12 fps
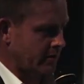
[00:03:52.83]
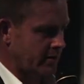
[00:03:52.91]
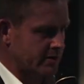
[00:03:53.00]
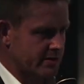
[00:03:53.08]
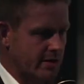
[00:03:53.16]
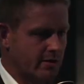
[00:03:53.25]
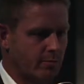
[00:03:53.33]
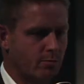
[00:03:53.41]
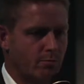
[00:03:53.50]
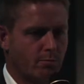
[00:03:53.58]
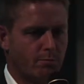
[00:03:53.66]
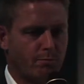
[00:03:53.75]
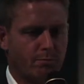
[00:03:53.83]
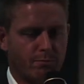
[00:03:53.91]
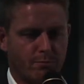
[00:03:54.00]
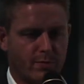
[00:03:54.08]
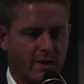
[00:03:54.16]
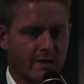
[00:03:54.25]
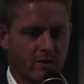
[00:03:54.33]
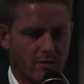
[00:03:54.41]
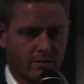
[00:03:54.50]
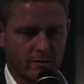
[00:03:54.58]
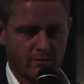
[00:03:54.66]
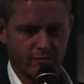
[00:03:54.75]
Is that a big
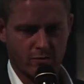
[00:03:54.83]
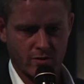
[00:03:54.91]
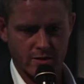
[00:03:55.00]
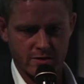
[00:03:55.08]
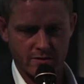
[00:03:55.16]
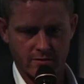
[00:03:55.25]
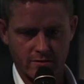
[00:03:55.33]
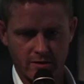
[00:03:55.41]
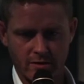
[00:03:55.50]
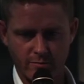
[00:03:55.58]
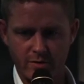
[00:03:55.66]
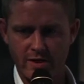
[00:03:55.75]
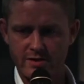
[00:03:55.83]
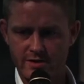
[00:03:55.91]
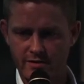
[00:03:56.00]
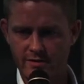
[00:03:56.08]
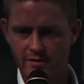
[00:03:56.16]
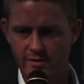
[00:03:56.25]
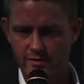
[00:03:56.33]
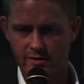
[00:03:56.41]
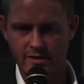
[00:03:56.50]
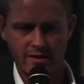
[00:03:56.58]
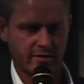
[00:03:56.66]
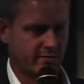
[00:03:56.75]
hurdle for us embracing the
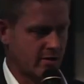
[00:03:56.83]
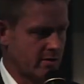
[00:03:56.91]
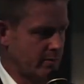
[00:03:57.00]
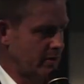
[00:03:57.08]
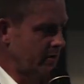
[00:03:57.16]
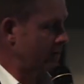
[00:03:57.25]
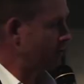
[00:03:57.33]
cloud environment?